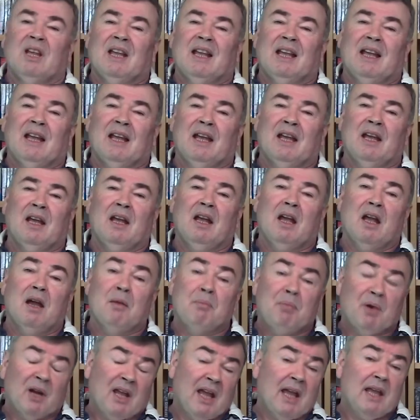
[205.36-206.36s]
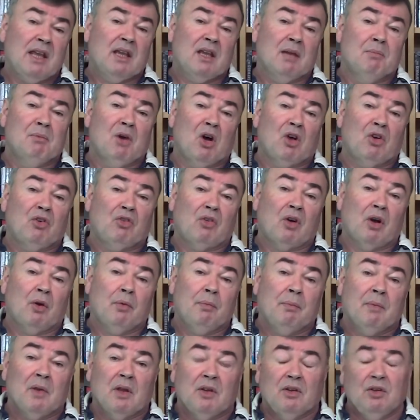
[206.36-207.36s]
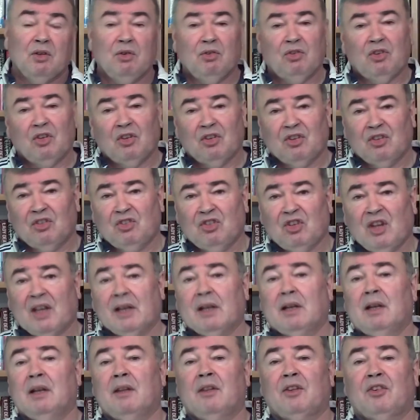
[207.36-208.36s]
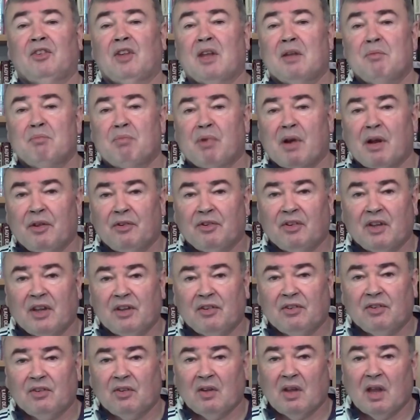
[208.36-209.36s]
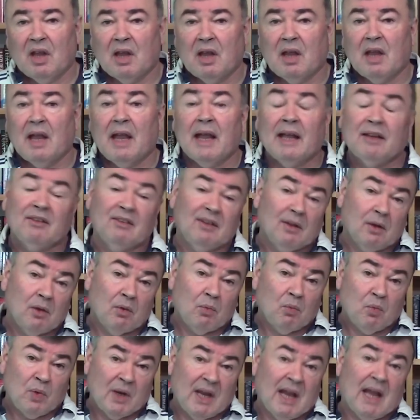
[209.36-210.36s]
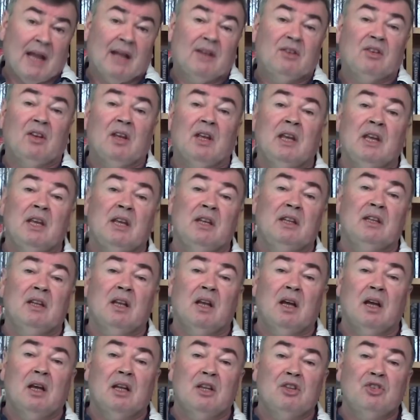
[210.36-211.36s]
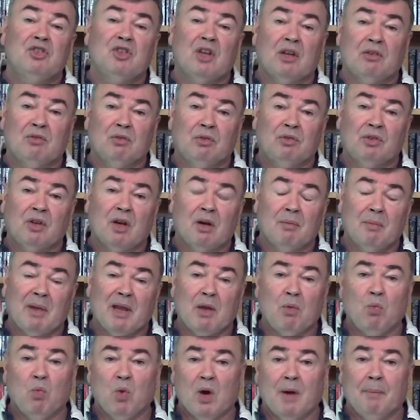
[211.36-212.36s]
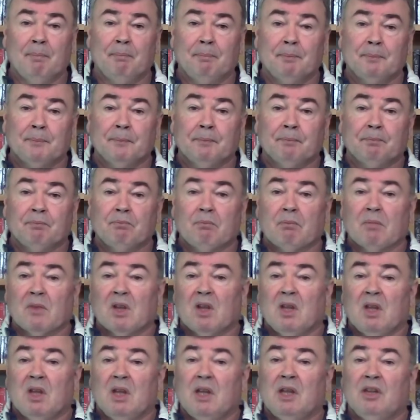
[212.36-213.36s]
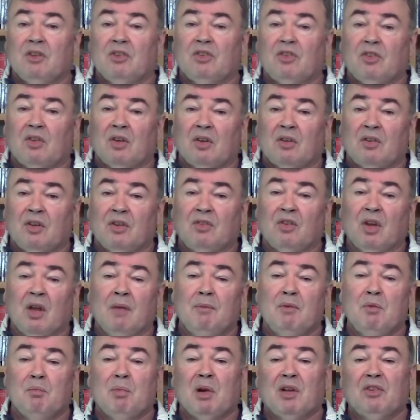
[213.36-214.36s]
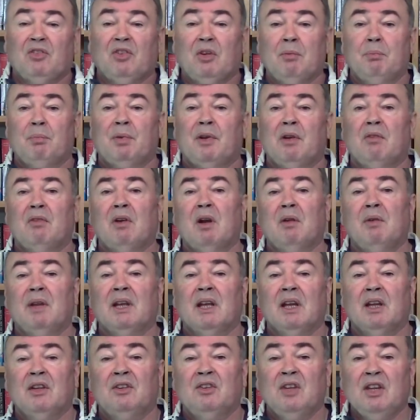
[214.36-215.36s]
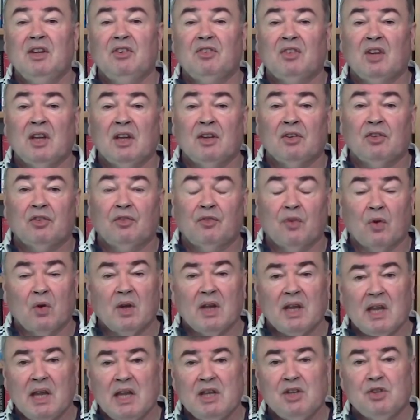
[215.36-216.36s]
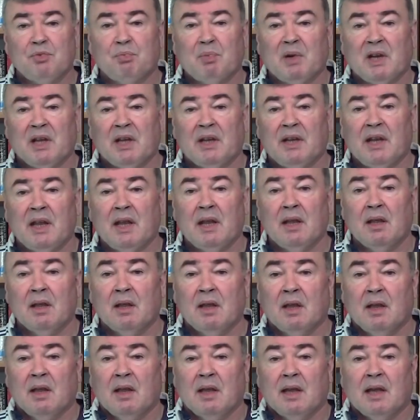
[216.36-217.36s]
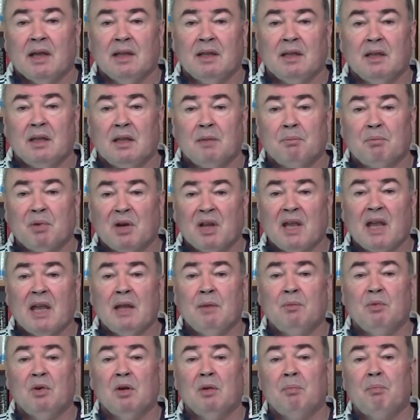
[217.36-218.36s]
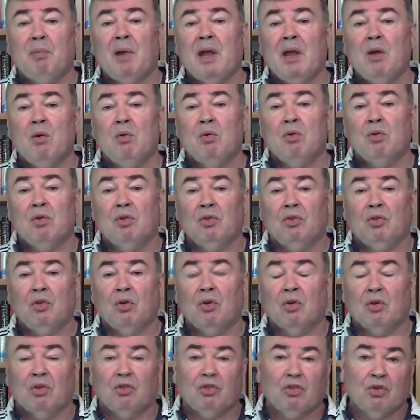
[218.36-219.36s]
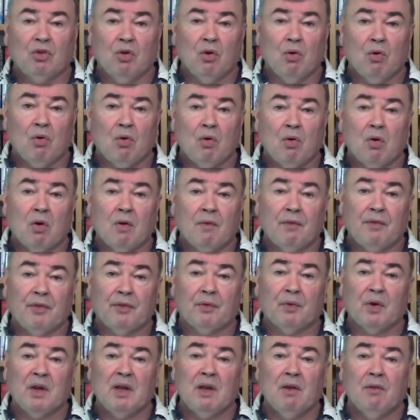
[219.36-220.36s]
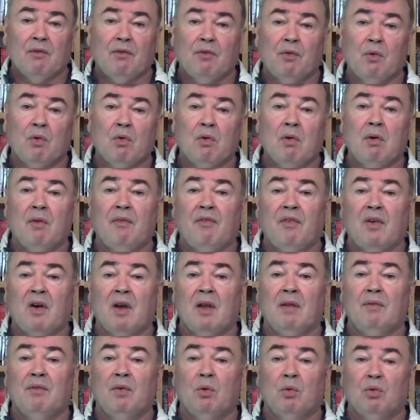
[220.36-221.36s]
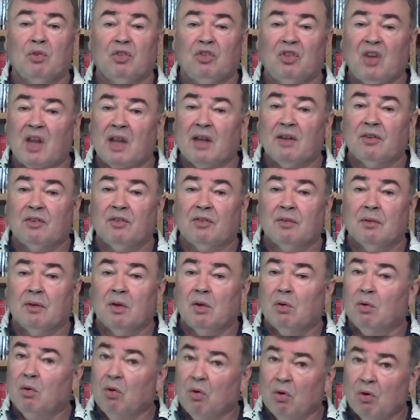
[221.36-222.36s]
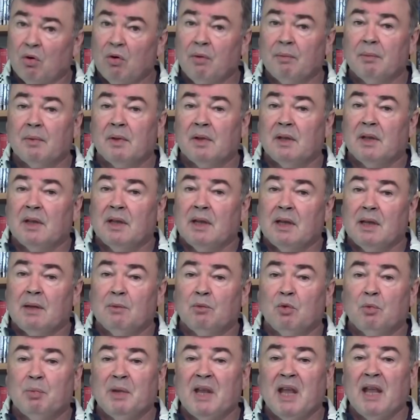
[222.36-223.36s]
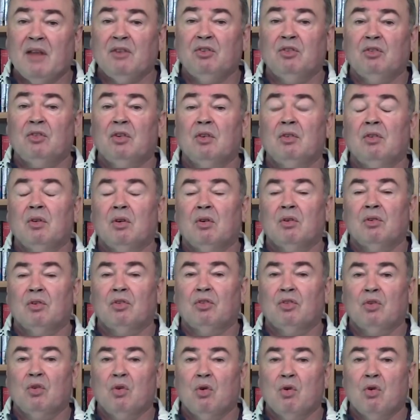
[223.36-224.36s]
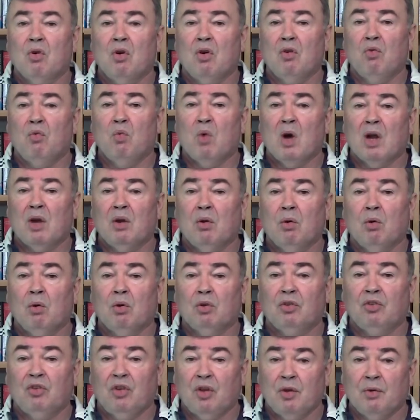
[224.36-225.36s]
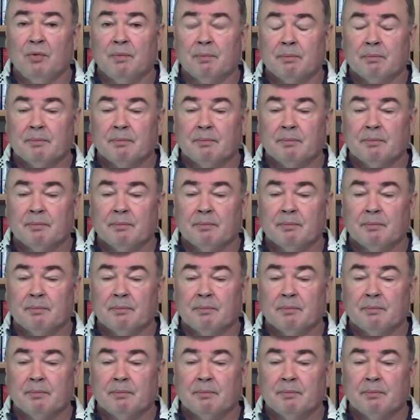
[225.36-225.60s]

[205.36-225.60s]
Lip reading: A brigade command roll uses exactly the same process as we had in General Dame 1. It's determined by simply rolling a d6 for each brigadier, and the brigade will obey orders on a score of 3, 4, 5 or 6, or it will be hesitant on a score of 1 or 2.